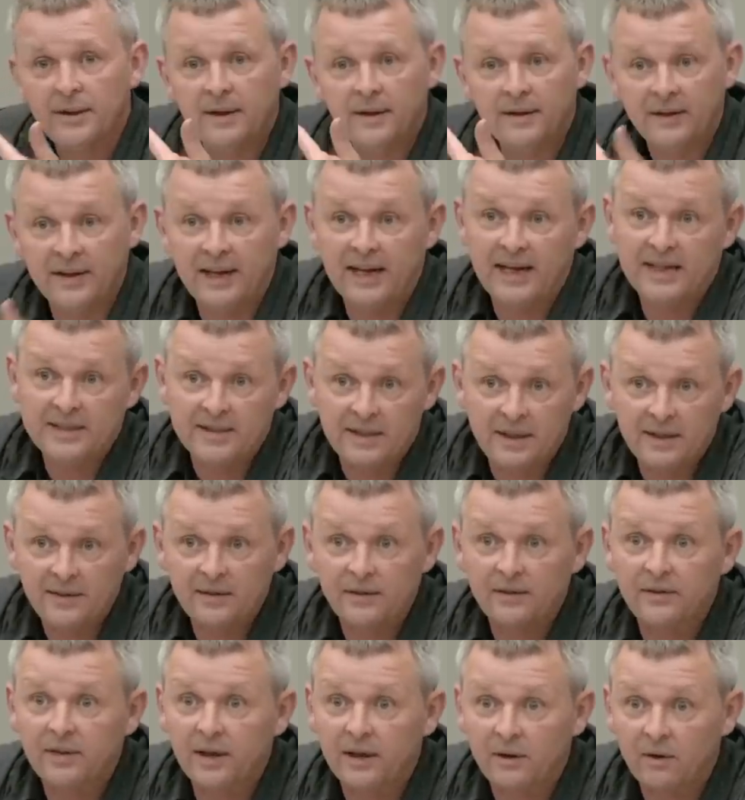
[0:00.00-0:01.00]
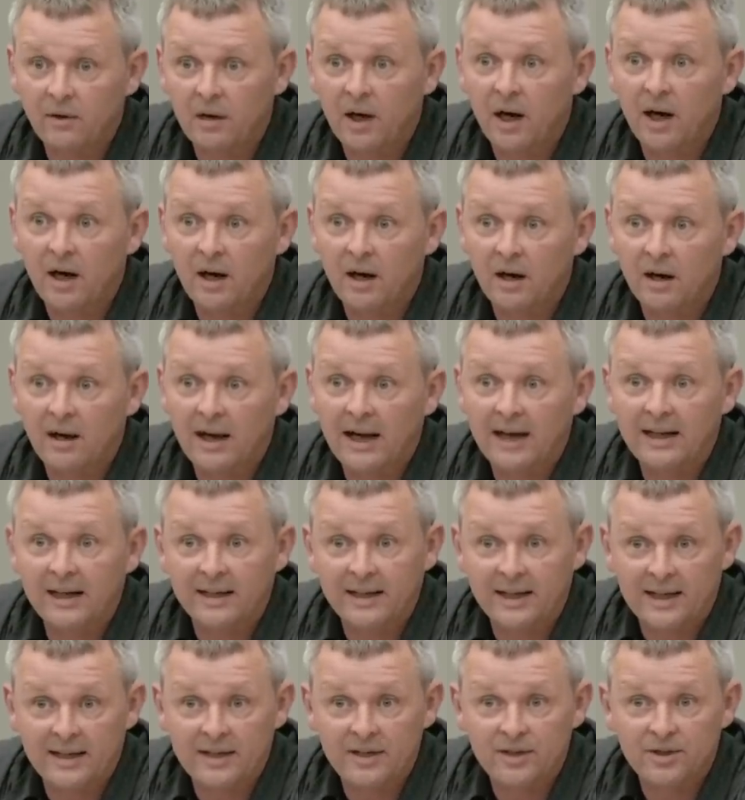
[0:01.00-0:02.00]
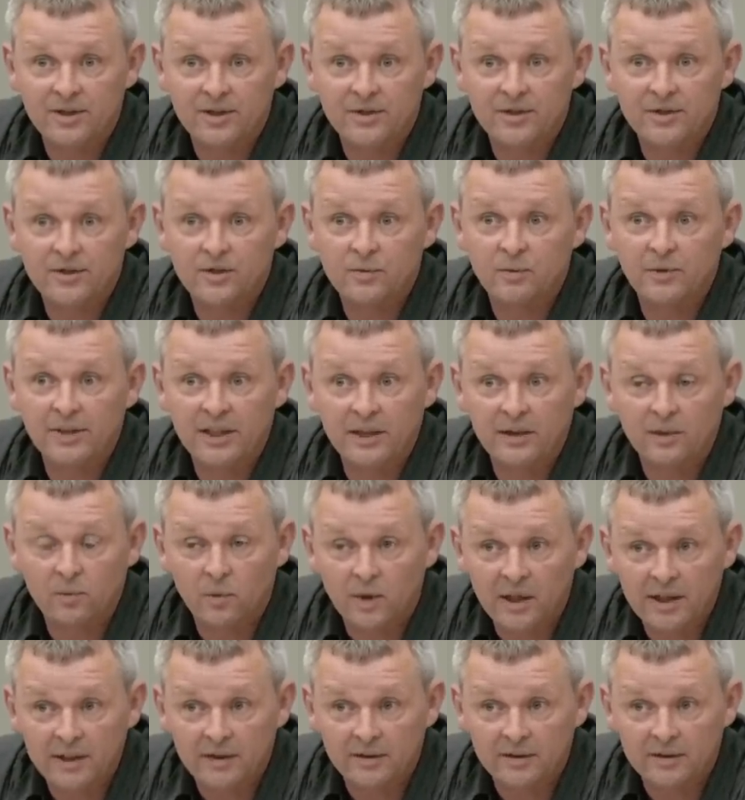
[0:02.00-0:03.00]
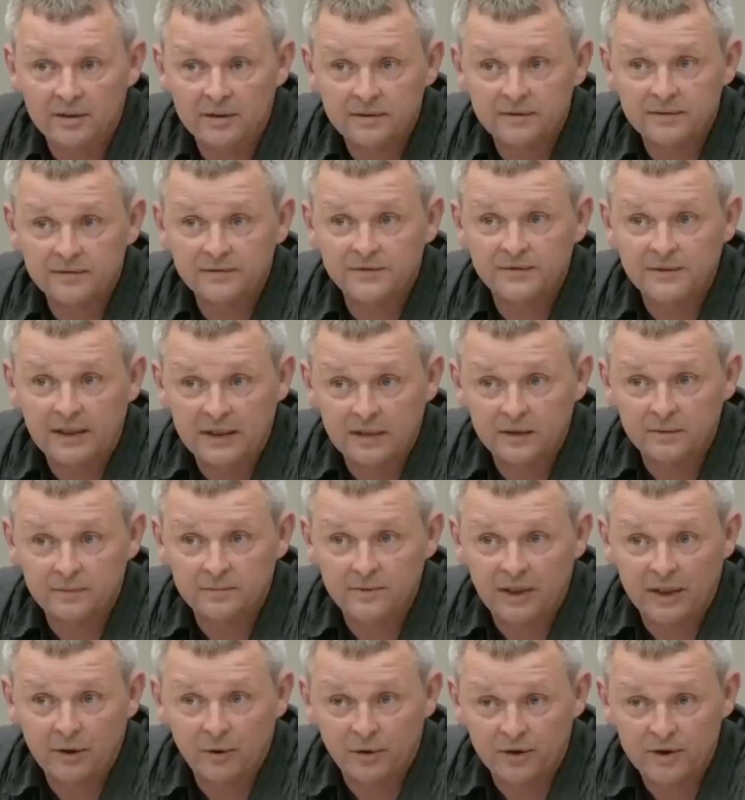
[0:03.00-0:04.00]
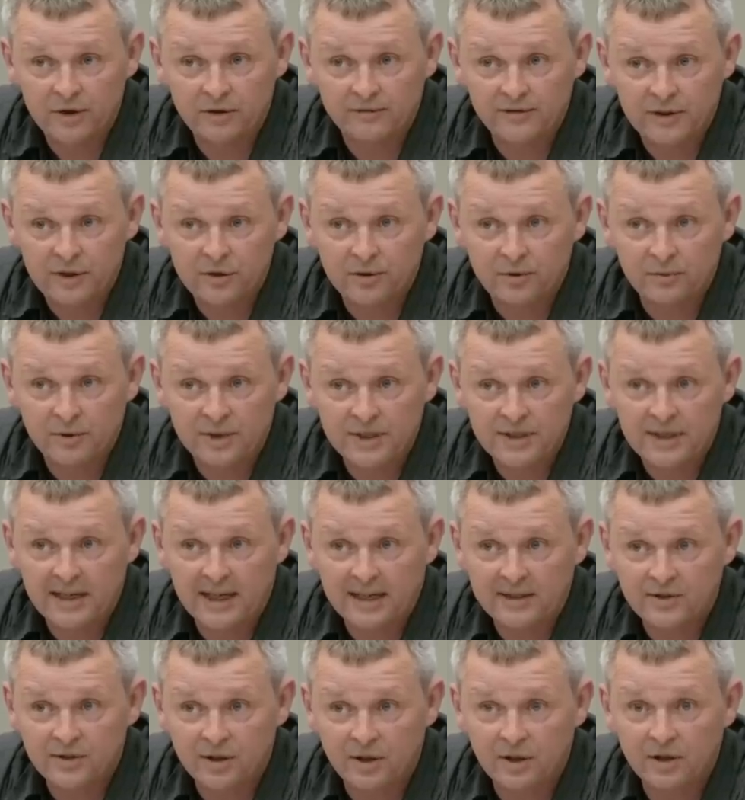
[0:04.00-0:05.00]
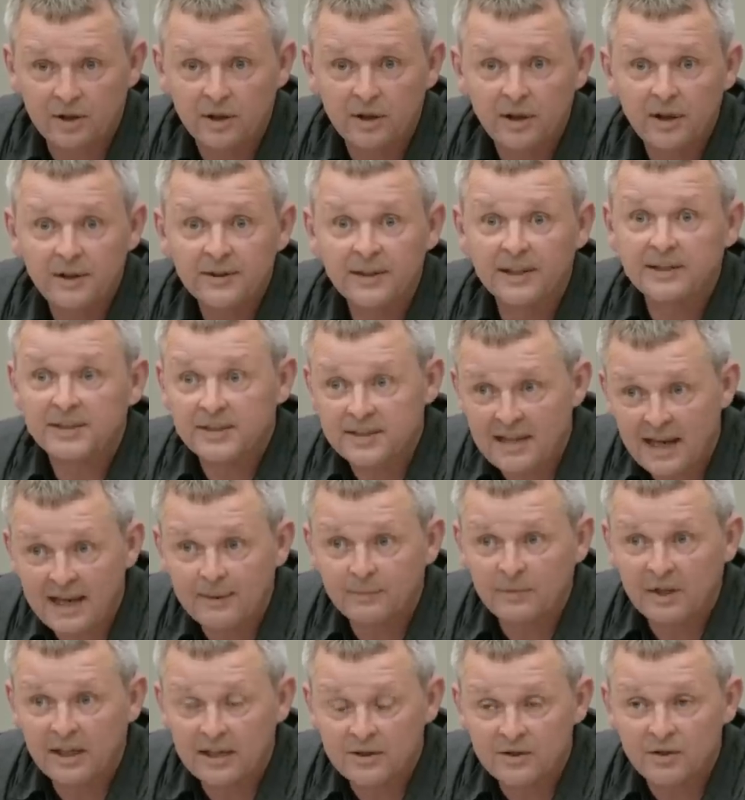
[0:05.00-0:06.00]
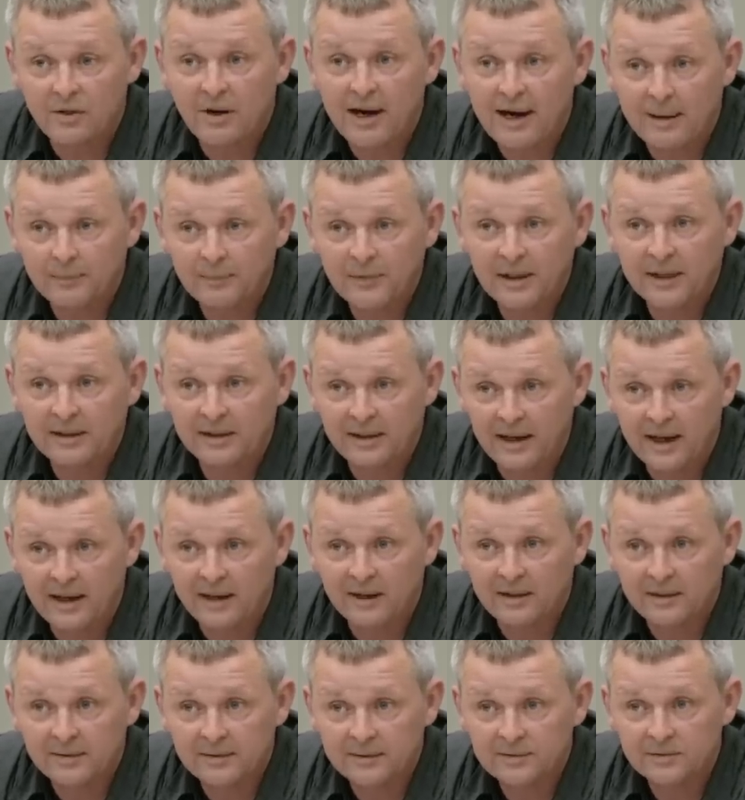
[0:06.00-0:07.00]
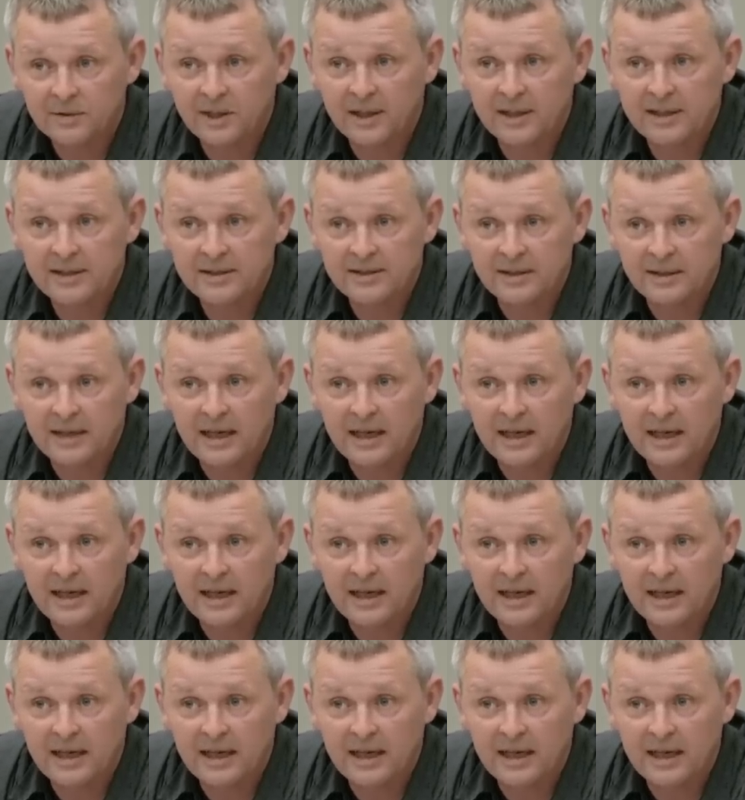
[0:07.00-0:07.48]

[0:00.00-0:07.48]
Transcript: that there are allegations within the wider film and audiovisual sector that the same things are happening there right?